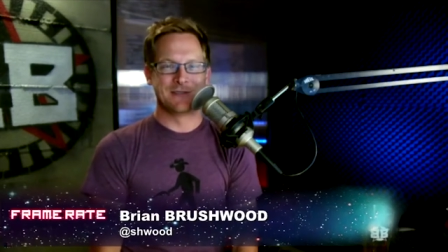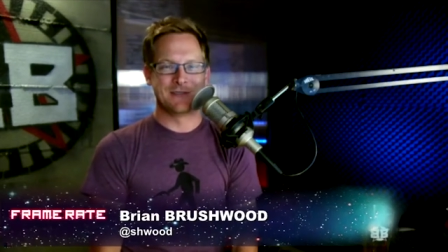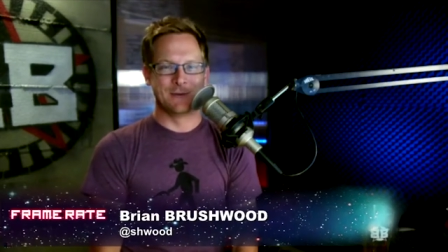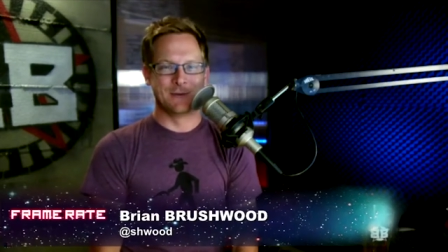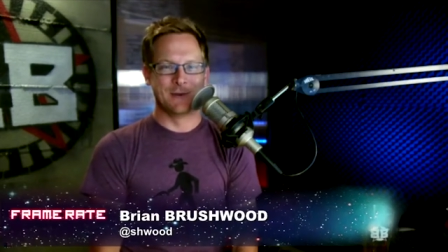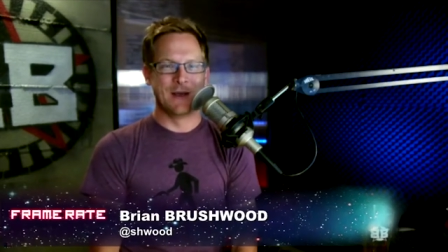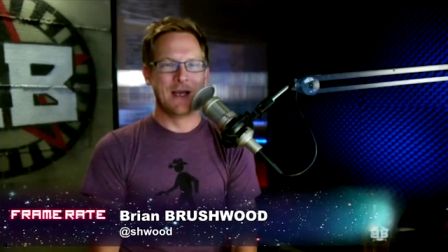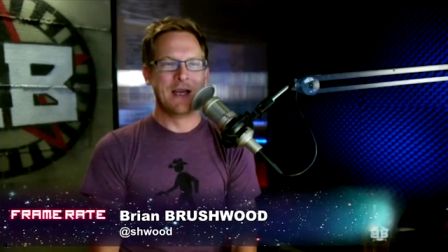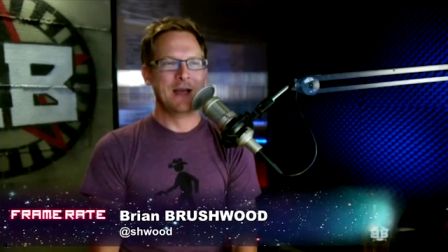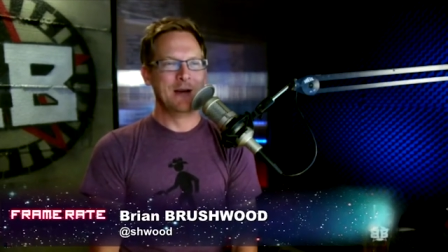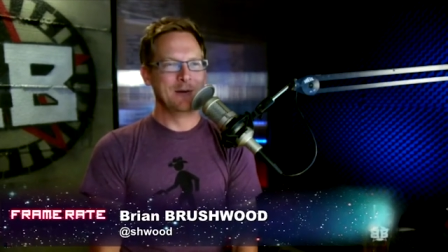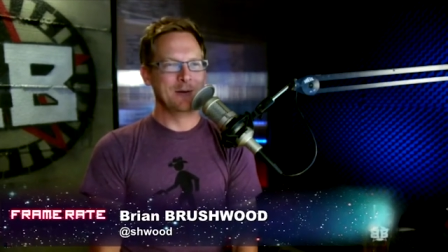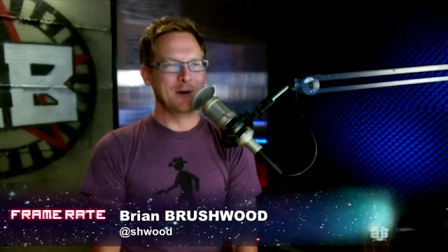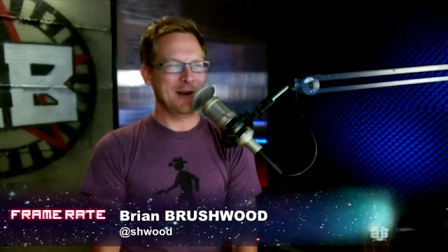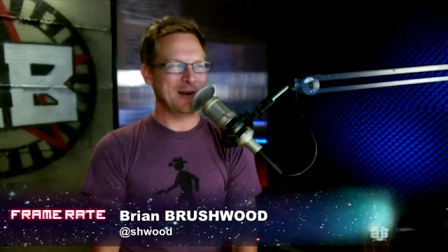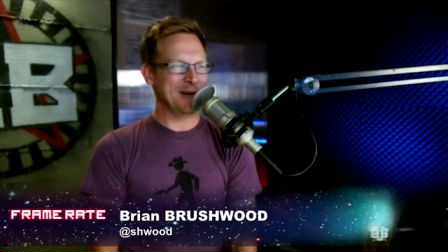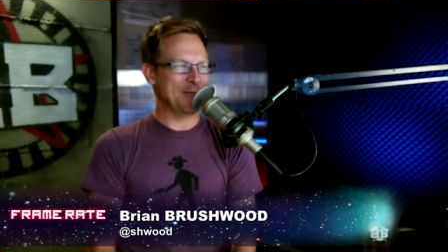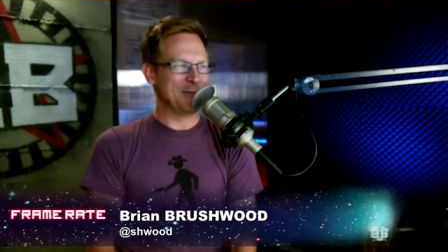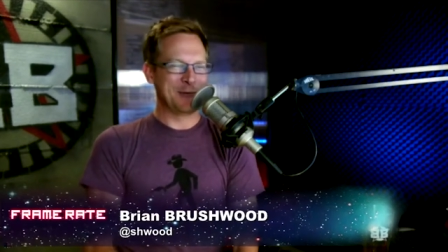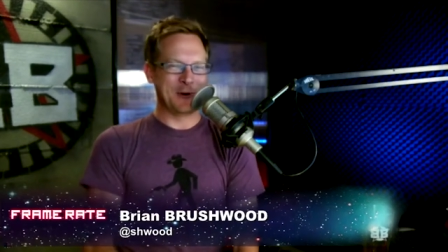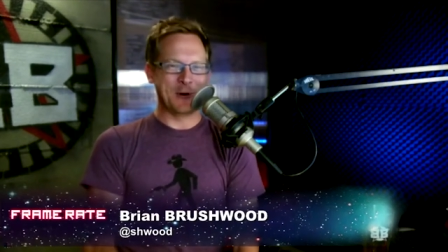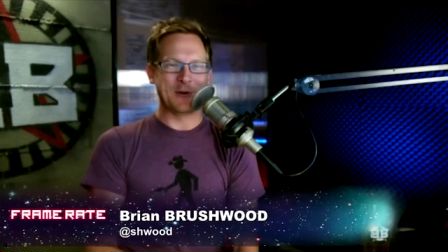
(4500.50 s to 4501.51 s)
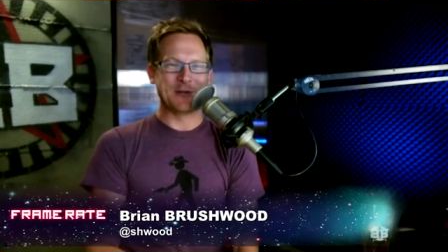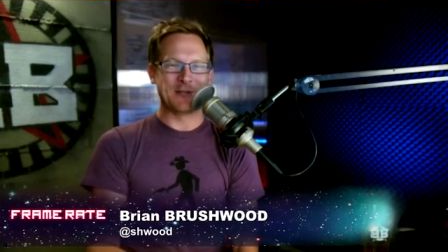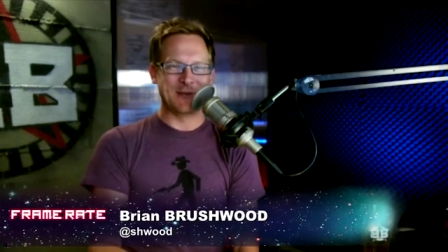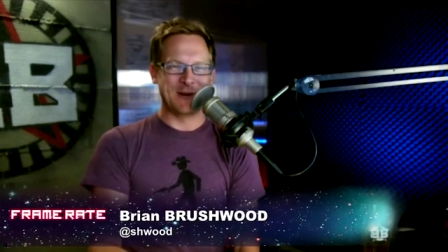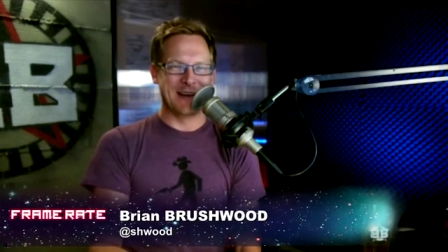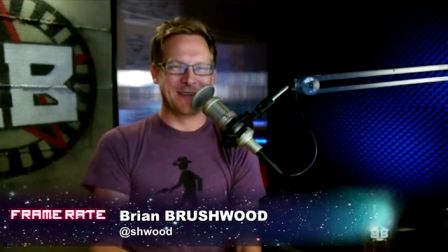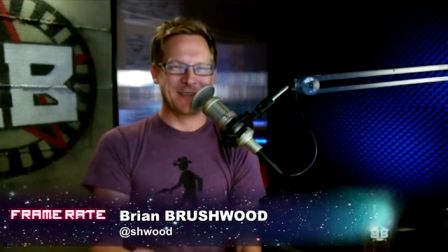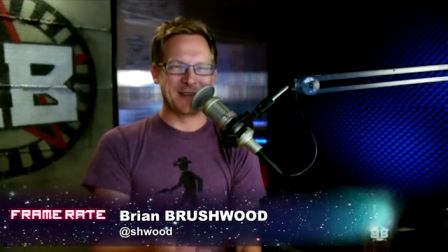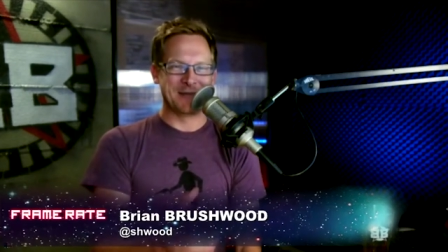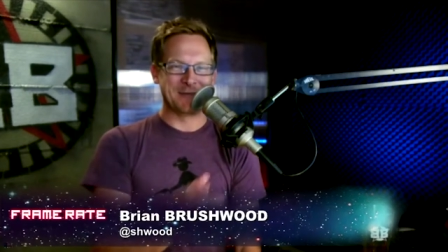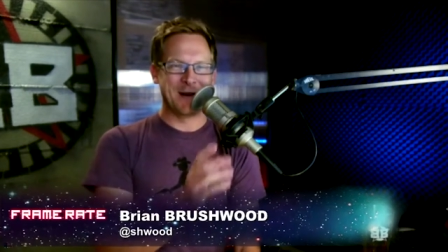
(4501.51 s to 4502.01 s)
to of course you
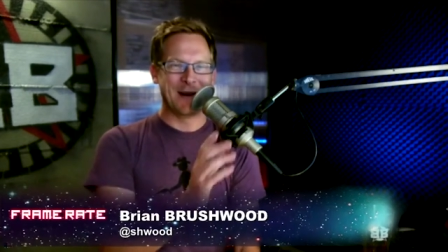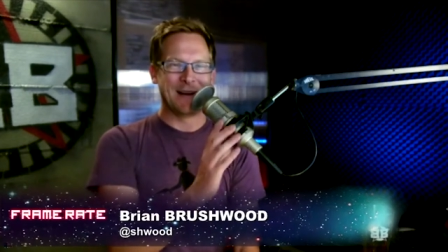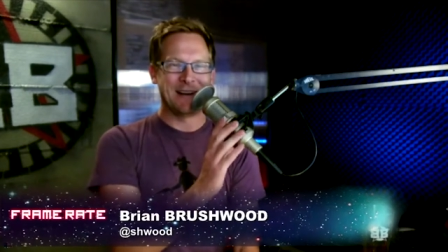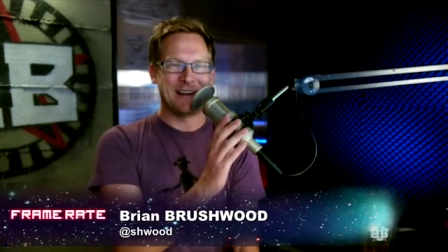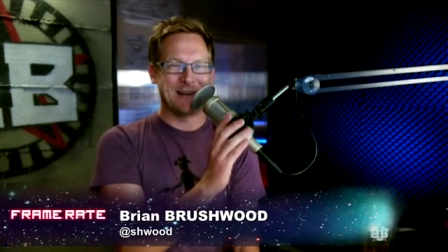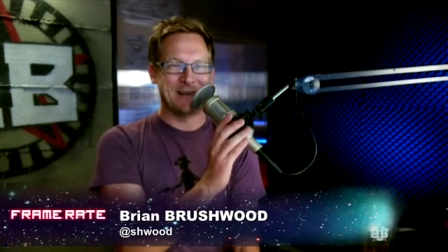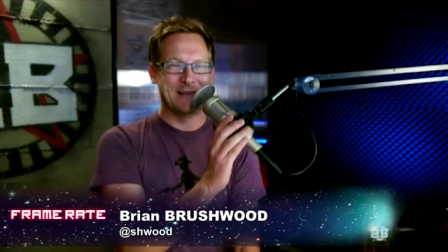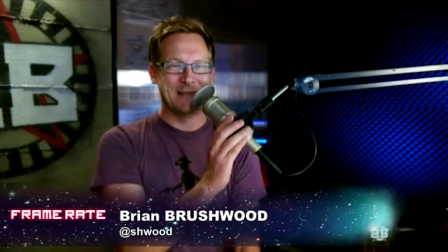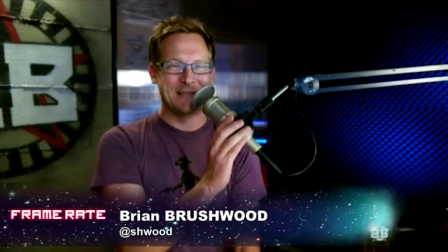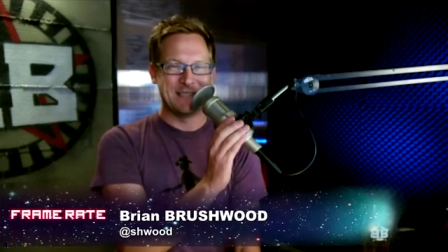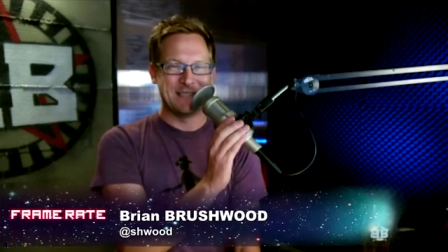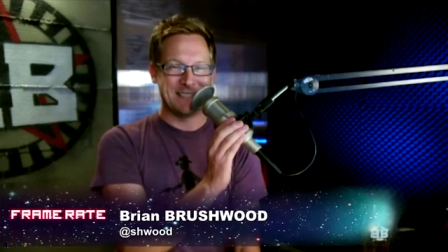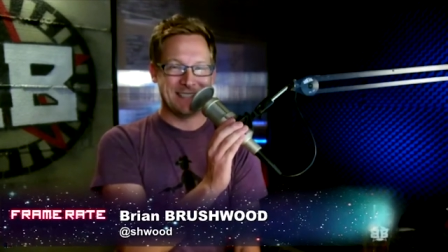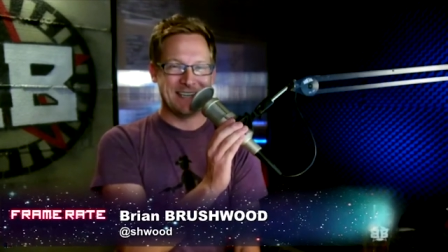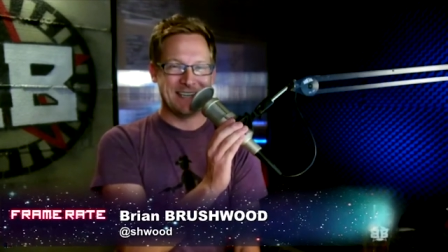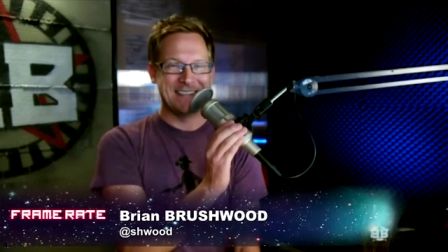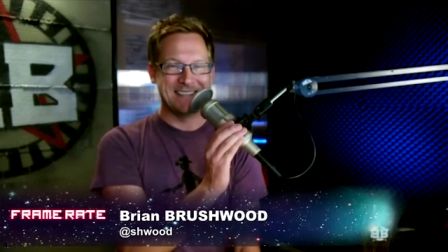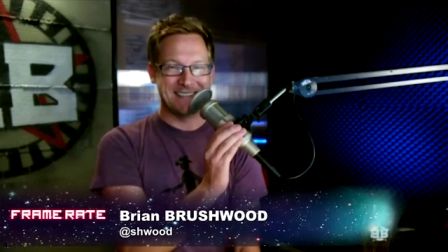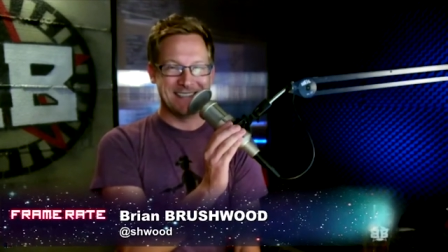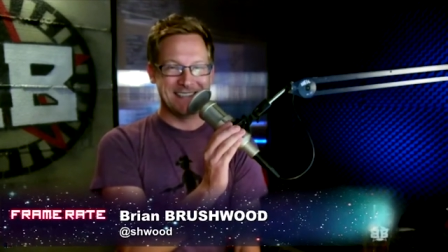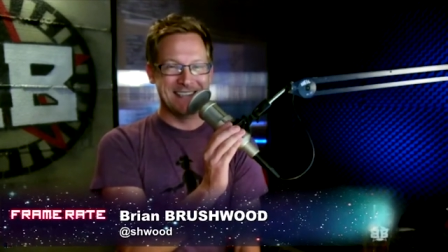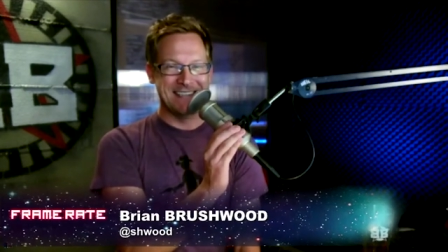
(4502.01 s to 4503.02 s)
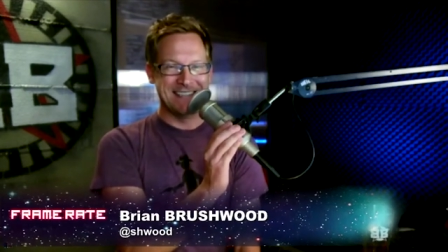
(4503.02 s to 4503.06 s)
have. That's why I call it a Scott. I have